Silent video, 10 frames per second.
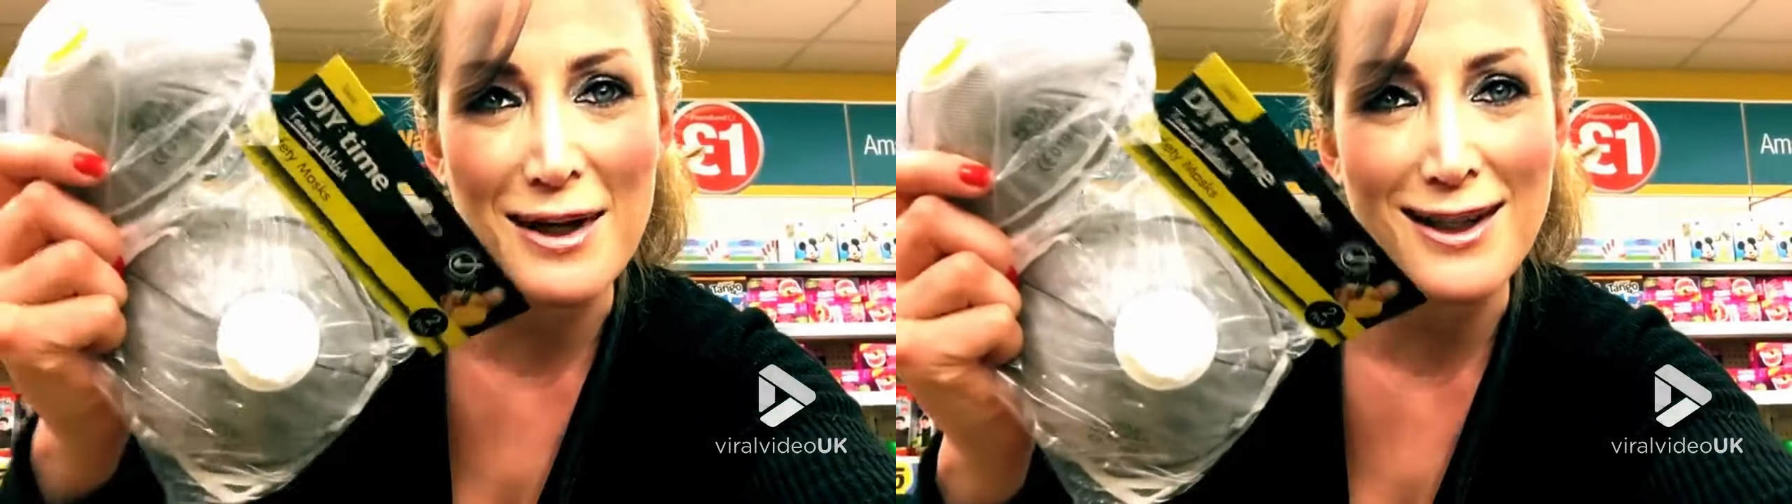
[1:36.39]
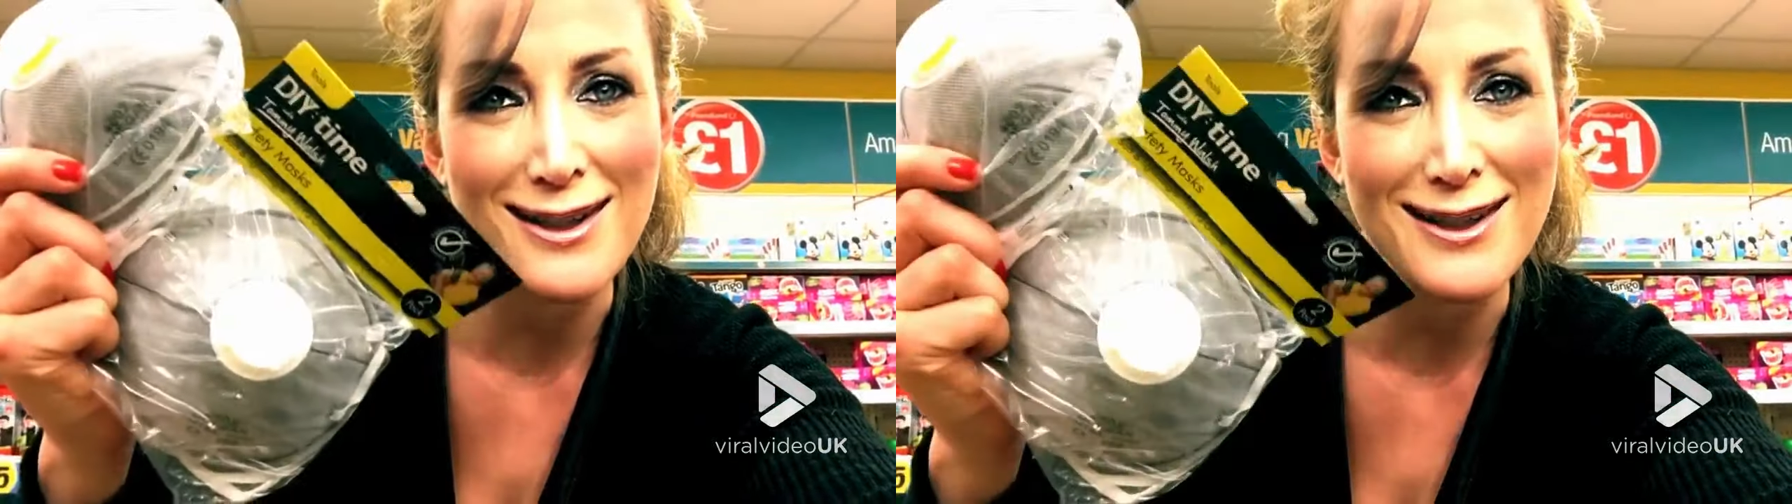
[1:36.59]

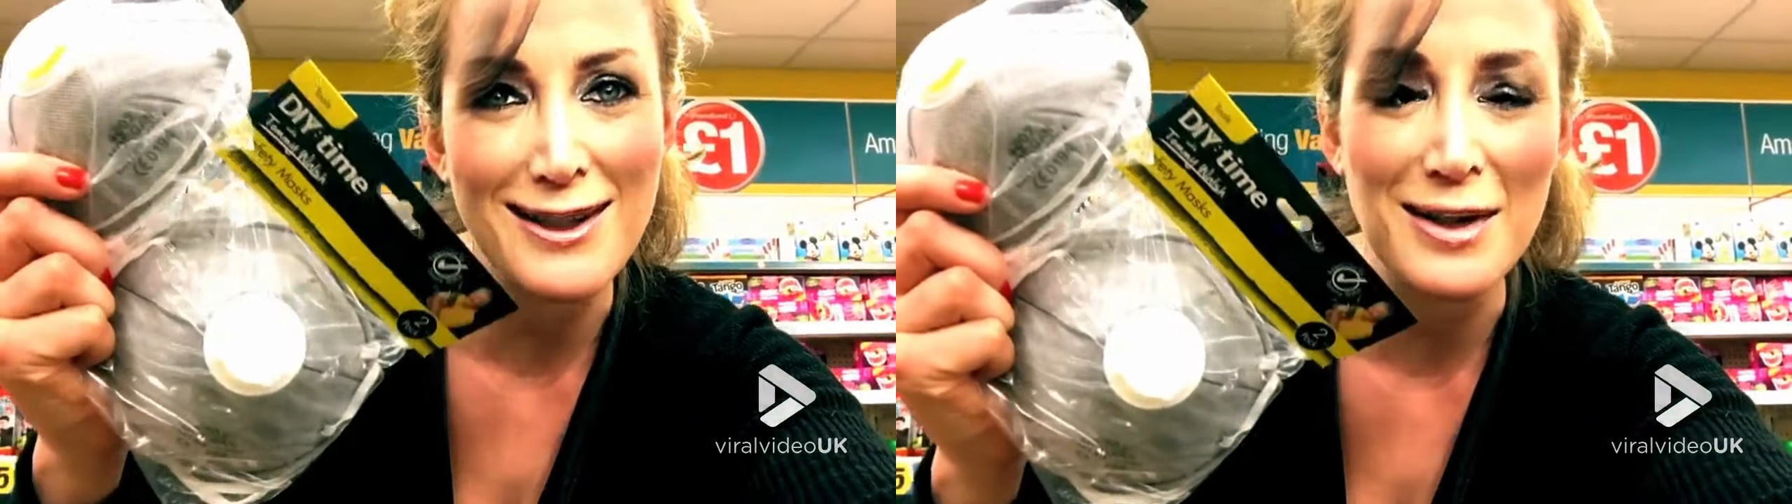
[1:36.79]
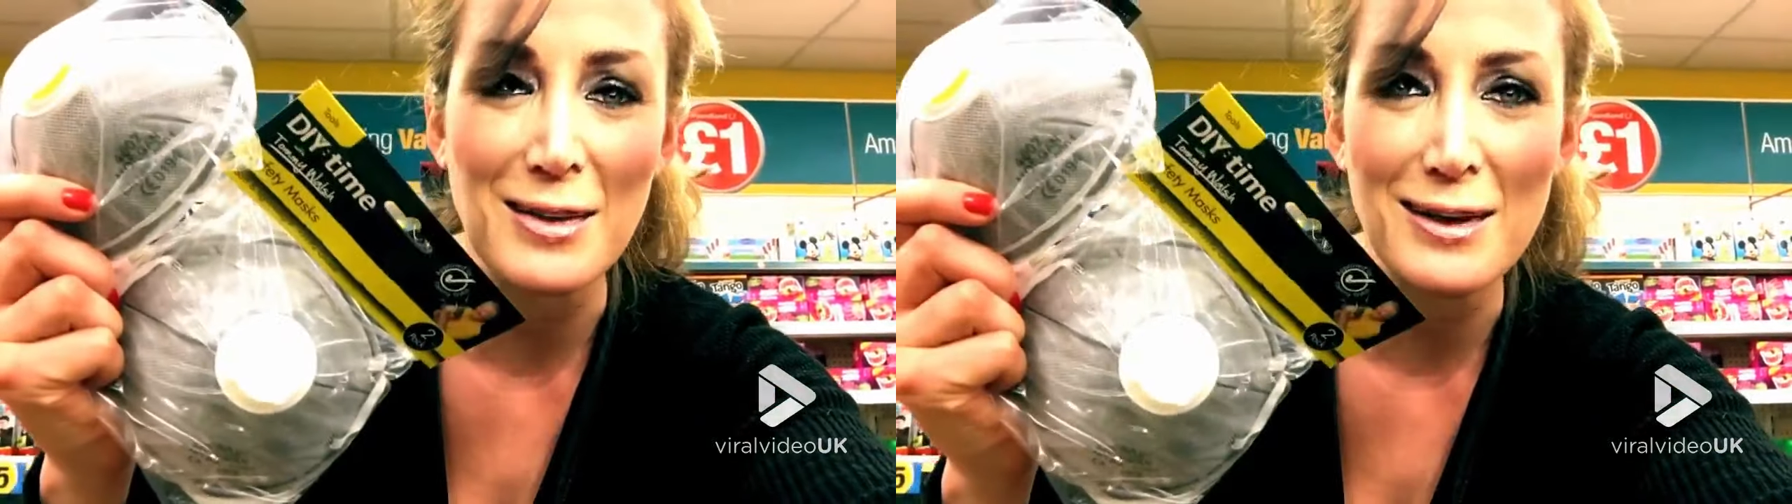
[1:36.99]
masks
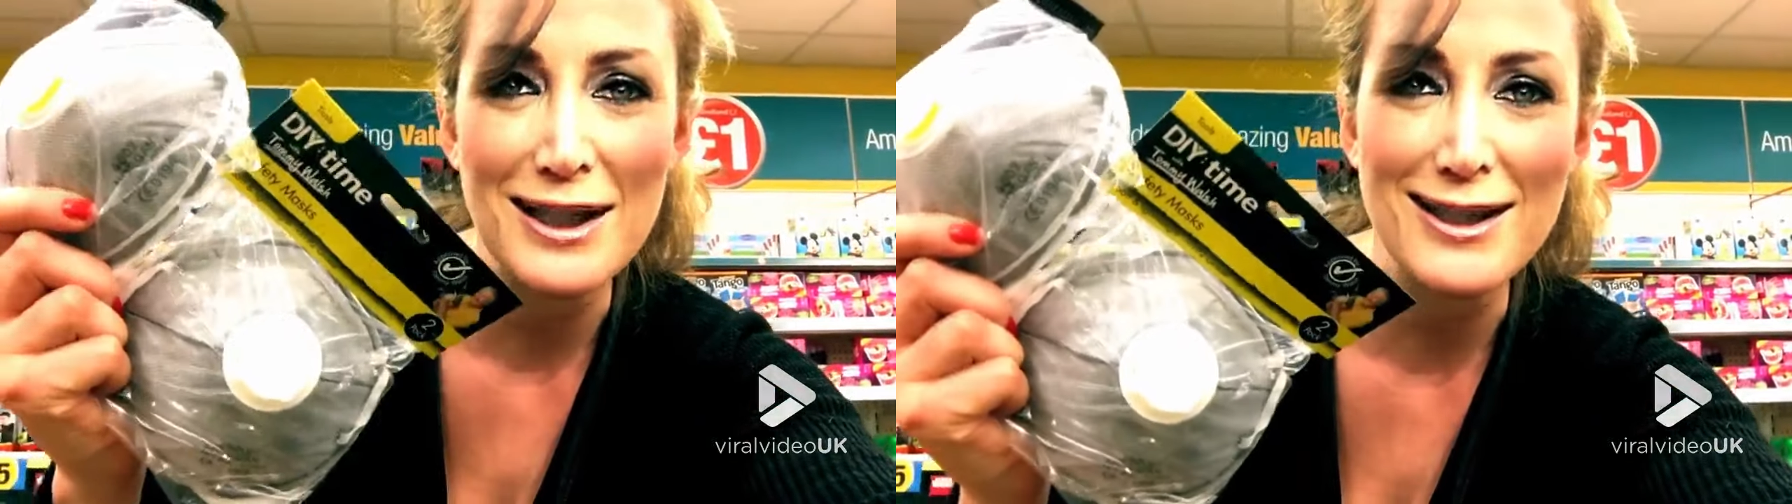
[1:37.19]
into a really